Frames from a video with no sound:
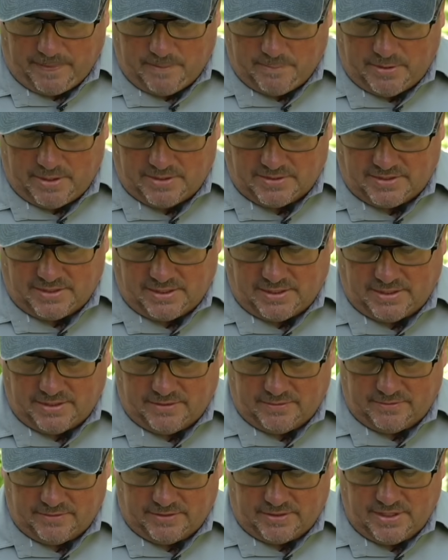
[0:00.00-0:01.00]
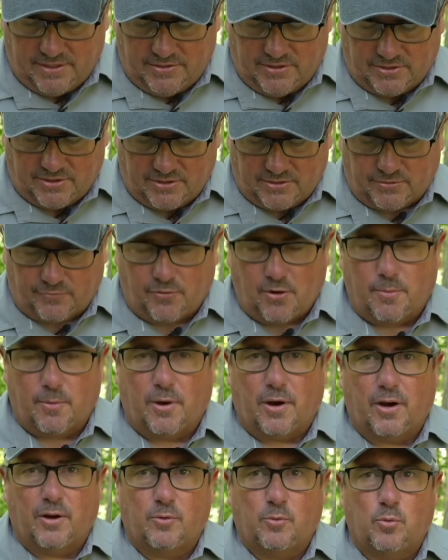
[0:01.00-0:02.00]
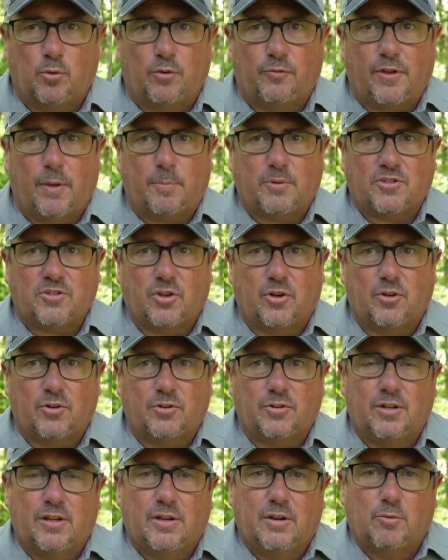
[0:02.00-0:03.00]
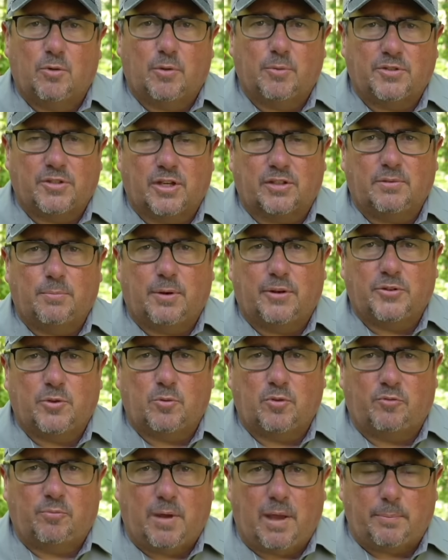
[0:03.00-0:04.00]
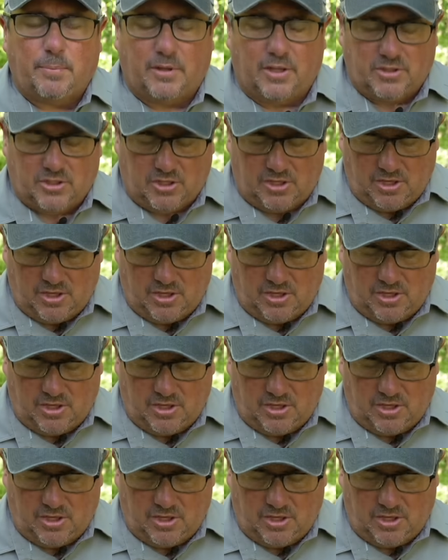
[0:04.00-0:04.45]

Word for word: But uh, again, this is from our wolf episode where we talked about the wolf population.